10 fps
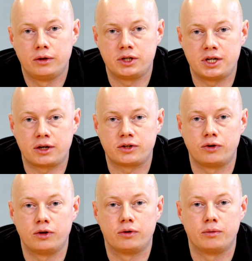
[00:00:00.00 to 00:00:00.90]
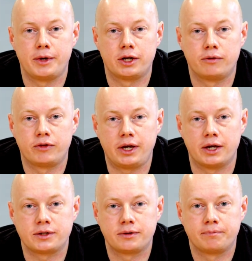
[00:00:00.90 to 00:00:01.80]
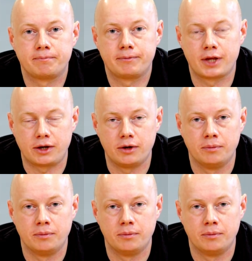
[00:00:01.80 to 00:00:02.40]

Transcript: to take us through the remainder of the case. Thank